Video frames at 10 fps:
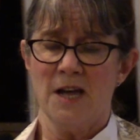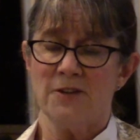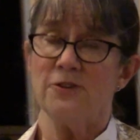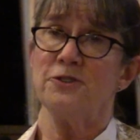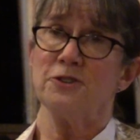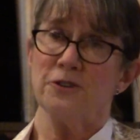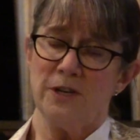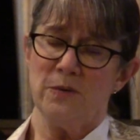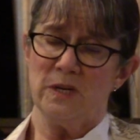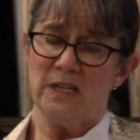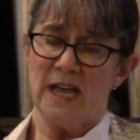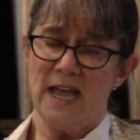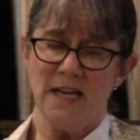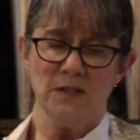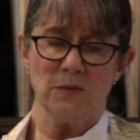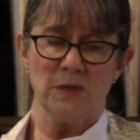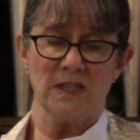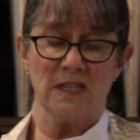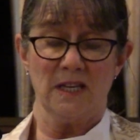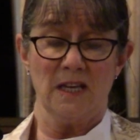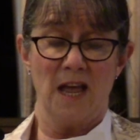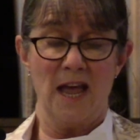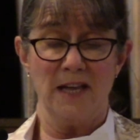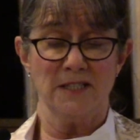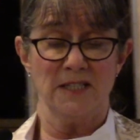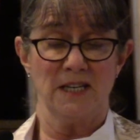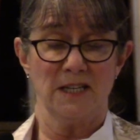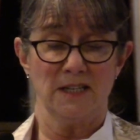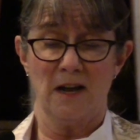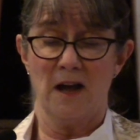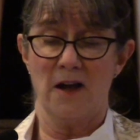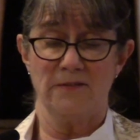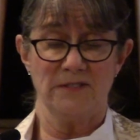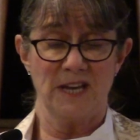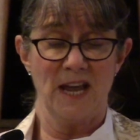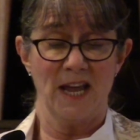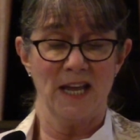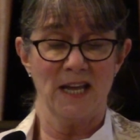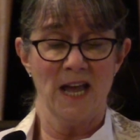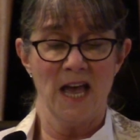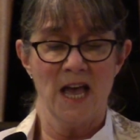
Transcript: Your journey will end with the ending of day.